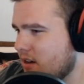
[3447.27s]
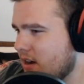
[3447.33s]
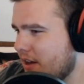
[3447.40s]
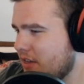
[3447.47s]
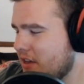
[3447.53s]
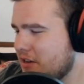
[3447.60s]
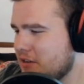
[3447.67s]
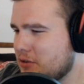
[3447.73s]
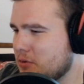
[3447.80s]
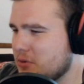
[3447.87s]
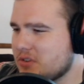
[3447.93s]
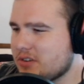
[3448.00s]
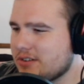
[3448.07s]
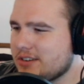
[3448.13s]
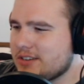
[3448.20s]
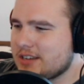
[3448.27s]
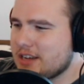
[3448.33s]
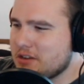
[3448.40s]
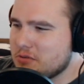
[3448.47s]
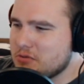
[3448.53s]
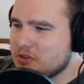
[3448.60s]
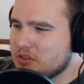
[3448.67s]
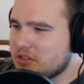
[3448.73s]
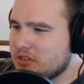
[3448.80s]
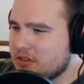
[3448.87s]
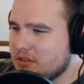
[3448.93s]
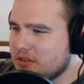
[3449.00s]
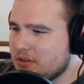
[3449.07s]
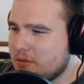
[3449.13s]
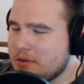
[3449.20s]
I think to a certain extent, you
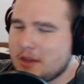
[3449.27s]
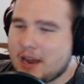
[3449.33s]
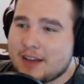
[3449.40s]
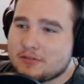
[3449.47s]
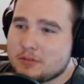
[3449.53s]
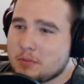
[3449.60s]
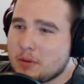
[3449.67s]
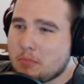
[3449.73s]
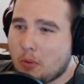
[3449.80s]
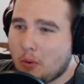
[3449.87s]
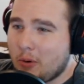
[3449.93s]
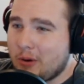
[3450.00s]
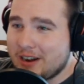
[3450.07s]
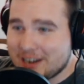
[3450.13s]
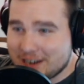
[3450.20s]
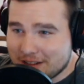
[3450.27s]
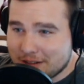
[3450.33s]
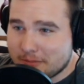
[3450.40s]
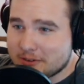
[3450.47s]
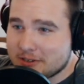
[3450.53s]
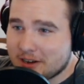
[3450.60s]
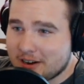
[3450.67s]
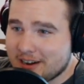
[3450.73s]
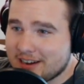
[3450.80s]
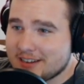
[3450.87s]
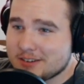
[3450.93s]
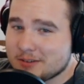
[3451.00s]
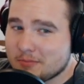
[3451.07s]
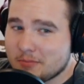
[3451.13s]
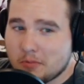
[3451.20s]
either have to be born into
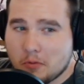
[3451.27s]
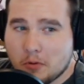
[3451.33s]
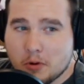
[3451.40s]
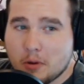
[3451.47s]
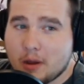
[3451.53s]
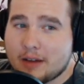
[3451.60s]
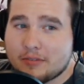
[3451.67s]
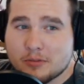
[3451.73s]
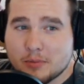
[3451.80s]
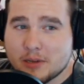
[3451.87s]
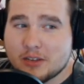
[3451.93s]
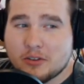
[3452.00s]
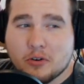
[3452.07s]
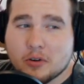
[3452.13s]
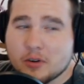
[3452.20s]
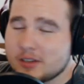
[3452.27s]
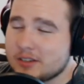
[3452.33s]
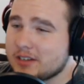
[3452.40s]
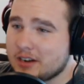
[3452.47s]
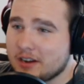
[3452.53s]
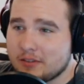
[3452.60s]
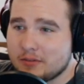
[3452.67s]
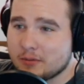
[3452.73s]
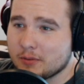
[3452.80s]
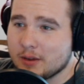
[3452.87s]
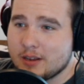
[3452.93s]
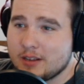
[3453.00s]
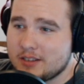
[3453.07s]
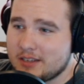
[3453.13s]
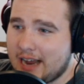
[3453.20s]
libertarianism, or you have to be curious enough
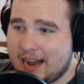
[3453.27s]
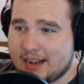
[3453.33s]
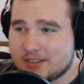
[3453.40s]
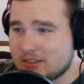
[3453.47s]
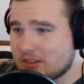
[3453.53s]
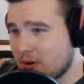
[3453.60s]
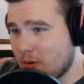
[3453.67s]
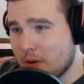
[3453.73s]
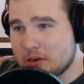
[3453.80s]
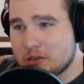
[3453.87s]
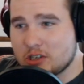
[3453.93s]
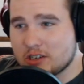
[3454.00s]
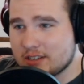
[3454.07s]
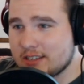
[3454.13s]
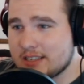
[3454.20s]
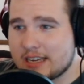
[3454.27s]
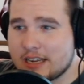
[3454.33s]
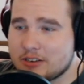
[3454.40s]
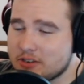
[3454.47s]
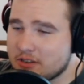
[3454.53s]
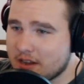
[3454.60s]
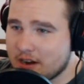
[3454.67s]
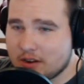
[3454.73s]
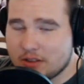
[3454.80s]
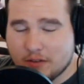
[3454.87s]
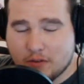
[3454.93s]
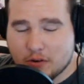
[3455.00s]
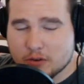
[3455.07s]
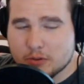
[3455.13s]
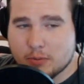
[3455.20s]
to ask the questions that get you there in the
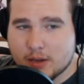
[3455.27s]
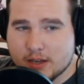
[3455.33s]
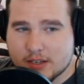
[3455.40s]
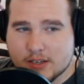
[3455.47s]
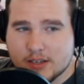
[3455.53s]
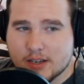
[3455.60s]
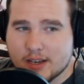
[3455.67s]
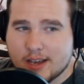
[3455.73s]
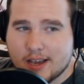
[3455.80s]
first place.